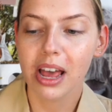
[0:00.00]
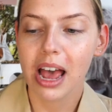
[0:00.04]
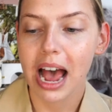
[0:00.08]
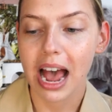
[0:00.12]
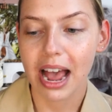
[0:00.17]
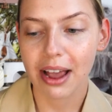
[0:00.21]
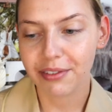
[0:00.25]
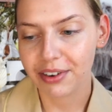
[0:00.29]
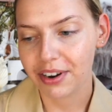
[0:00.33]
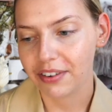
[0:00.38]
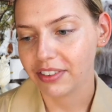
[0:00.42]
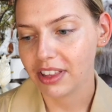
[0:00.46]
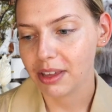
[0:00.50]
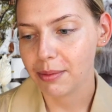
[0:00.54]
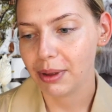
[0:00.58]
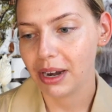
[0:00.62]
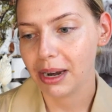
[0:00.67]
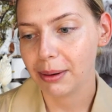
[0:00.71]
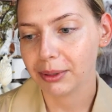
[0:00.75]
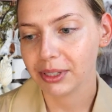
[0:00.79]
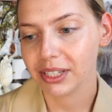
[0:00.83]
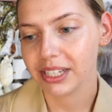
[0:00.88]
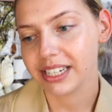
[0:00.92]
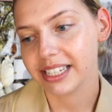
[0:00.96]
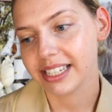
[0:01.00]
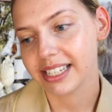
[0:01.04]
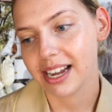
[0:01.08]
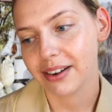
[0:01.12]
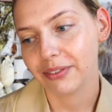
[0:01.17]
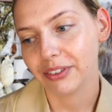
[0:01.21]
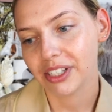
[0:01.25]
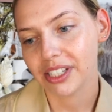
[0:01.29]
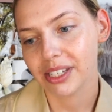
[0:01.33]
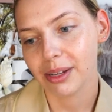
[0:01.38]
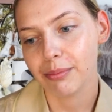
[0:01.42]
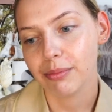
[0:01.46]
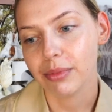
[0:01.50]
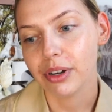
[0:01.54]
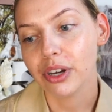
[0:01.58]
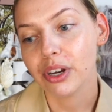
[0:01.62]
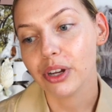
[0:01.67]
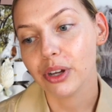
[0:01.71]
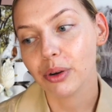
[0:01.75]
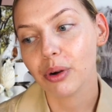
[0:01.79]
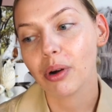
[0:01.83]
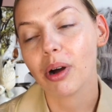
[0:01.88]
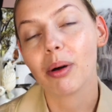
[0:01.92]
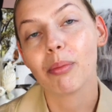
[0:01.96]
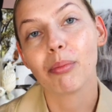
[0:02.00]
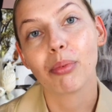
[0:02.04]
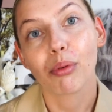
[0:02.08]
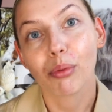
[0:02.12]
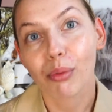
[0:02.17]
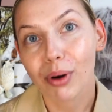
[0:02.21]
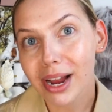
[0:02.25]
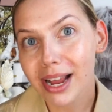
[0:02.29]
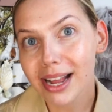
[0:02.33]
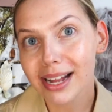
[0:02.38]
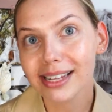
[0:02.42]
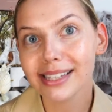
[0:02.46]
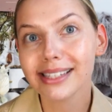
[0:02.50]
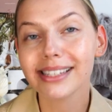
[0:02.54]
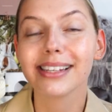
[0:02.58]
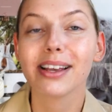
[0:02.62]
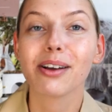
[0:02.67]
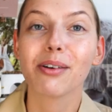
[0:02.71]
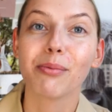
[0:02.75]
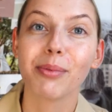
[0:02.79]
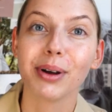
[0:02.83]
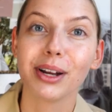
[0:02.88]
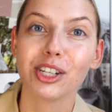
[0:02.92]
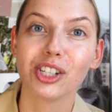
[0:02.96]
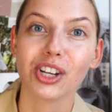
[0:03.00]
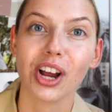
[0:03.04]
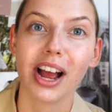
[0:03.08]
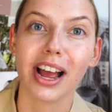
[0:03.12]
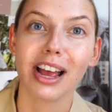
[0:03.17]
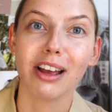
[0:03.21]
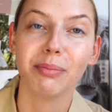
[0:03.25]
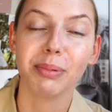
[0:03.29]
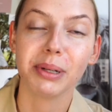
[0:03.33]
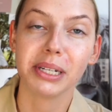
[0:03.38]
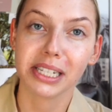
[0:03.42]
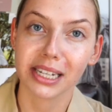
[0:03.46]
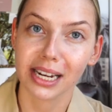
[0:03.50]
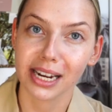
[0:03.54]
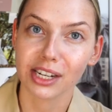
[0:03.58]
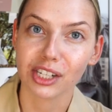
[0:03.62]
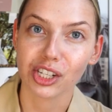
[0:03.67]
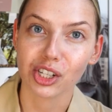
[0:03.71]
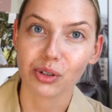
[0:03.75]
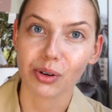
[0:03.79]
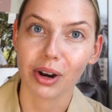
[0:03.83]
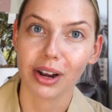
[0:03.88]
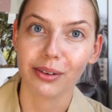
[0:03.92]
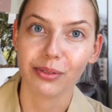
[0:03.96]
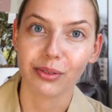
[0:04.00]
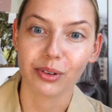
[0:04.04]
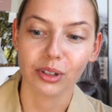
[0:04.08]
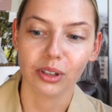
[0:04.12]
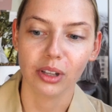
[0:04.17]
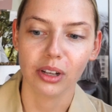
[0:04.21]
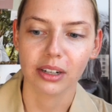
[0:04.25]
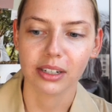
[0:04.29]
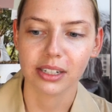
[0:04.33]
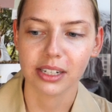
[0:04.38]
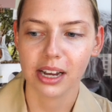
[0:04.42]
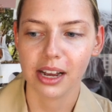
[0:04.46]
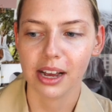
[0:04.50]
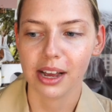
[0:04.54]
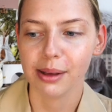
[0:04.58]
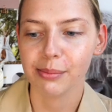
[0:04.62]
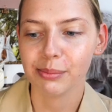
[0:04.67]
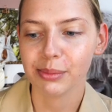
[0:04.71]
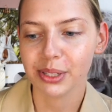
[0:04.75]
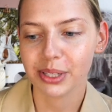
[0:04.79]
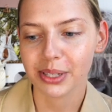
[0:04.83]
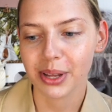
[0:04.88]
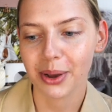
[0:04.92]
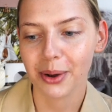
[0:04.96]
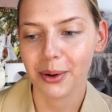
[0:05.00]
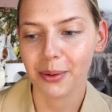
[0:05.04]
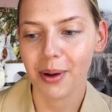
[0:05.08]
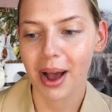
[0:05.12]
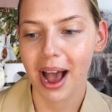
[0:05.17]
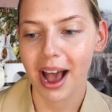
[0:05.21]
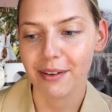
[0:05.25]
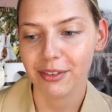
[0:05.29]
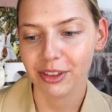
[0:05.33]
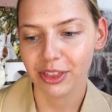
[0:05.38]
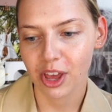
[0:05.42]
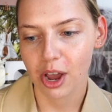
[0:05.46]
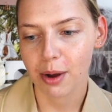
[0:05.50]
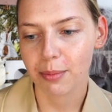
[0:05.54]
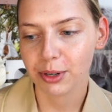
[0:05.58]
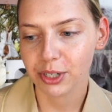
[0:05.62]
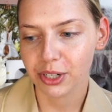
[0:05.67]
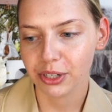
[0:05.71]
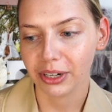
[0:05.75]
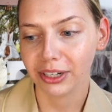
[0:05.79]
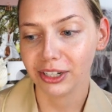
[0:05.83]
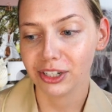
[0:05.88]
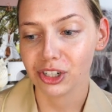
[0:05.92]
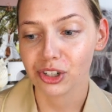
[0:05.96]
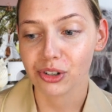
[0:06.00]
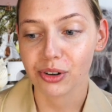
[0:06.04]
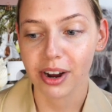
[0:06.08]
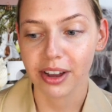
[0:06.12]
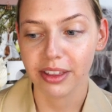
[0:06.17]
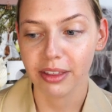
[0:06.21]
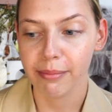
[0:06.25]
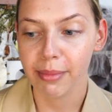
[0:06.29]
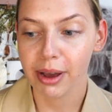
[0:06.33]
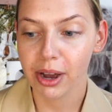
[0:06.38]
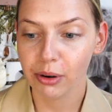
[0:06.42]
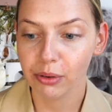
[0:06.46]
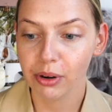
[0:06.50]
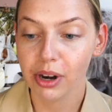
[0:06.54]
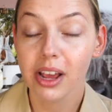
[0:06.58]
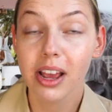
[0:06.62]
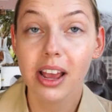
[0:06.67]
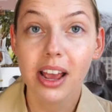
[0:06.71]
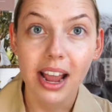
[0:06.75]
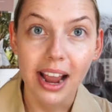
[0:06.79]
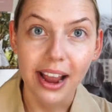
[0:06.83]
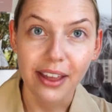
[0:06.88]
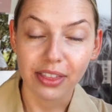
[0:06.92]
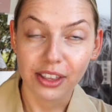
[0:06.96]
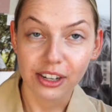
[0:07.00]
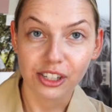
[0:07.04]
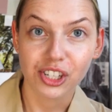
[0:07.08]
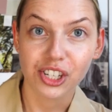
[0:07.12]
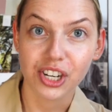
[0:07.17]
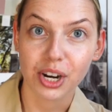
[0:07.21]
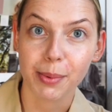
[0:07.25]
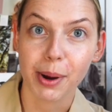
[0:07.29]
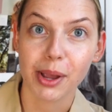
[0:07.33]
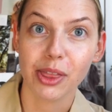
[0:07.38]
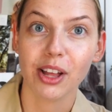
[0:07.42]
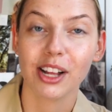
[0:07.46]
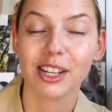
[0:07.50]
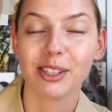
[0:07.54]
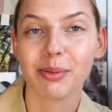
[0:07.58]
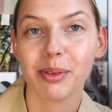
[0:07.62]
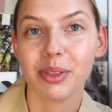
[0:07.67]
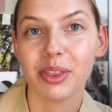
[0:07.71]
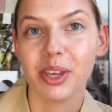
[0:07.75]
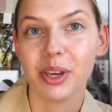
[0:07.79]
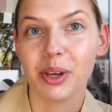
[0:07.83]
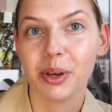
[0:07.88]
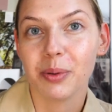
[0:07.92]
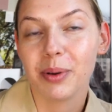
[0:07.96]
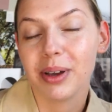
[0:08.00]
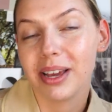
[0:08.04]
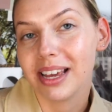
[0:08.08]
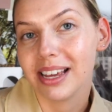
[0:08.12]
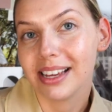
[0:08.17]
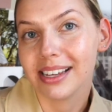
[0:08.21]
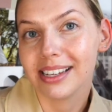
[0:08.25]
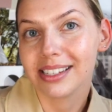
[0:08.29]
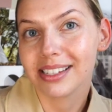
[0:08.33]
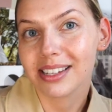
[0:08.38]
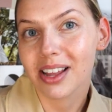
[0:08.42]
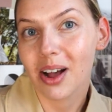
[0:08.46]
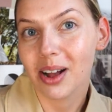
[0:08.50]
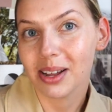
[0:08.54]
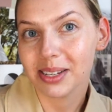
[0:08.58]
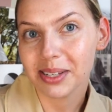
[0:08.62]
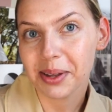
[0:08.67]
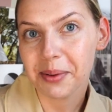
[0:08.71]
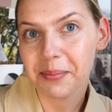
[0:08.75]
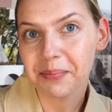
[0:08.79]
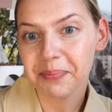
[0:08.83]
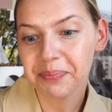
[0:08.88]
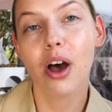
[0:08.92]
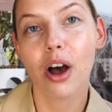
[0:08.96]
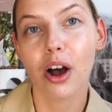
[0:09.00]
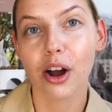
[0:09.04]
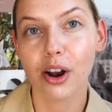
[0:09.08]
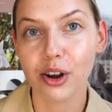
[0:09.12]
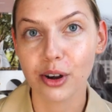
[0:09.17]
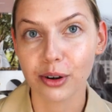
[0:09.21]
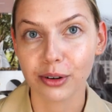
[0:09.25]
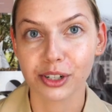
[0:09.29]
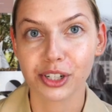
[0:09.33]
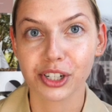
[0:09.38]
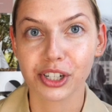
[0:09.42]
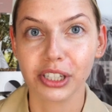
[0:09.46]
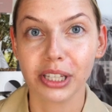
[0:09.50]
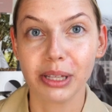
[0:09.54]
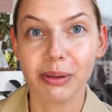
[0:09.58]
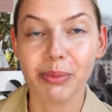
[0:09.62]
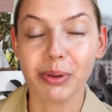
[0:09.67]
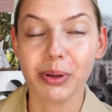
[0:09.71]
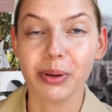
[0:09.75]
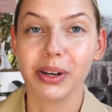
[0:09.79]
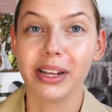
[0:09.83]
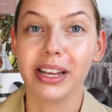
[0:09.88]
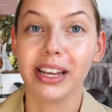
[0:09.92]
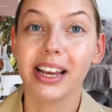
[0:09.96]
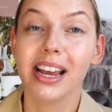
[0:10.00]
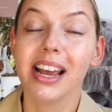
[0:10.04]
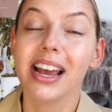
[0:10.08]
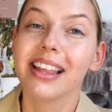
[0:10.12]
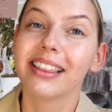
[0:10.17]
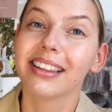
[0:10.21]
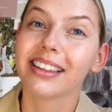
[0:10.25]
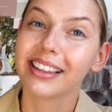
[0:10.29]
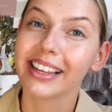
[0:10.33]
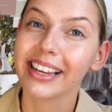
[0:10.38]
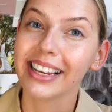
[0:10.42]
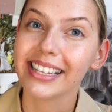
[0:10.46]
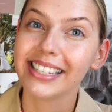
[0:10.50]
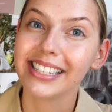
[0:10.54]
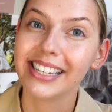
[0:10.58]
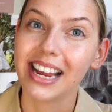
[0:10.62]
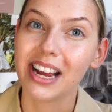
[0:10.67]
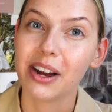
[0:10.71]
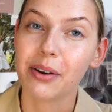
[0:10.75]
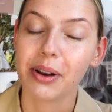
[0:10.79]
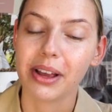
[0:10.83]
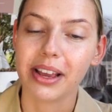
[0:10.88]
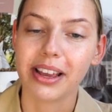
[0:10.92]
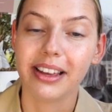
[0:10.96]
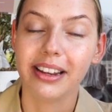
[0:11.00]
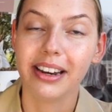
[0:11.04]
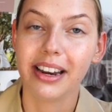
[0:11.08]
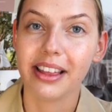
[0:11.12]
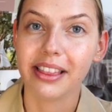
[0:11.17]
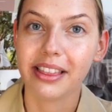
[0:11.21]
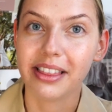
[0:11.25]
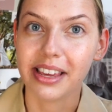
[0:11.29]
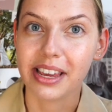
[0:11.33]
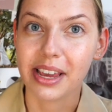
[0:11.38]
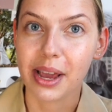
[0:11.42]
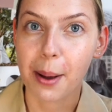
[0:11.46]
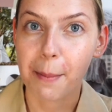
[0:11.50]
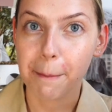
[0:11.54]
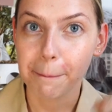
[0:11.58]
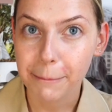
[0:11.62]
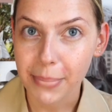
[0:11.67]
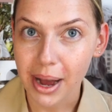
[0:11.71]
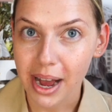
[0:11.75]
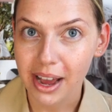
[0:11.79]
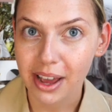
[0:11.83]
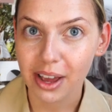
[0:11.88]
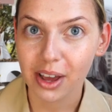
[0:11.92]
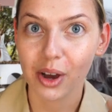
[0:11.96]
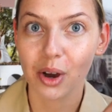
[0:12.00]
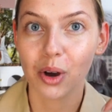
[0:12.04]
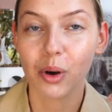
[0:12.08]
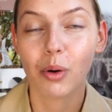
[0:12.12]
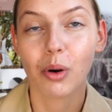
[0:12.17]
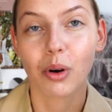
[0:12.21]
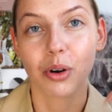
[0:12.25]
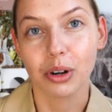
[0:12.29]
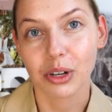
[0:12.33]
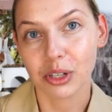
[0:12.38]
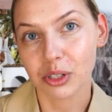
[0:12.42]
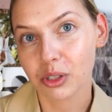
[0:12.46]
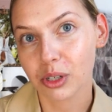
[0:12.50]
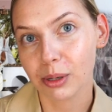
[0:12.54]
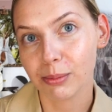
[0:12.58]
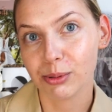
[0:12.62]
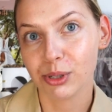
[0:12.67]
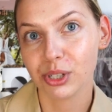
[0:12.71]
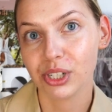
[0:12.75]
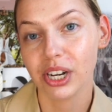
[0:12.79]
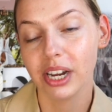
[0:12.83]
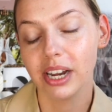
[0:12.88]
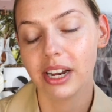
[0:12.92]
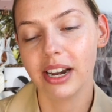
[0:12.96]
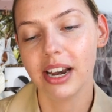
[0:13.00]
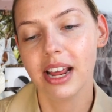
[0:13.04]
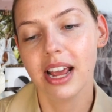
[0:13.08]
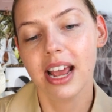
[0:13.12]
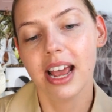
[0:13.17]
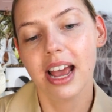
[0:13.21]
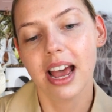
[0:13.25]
I've definitely been able to discover some new brands, which I have been dying to try for a long time. So having the opportunity to try them out and then share my thoughts with you is awesome. On Nourish Clean Beauty, the link is down in the bio or description,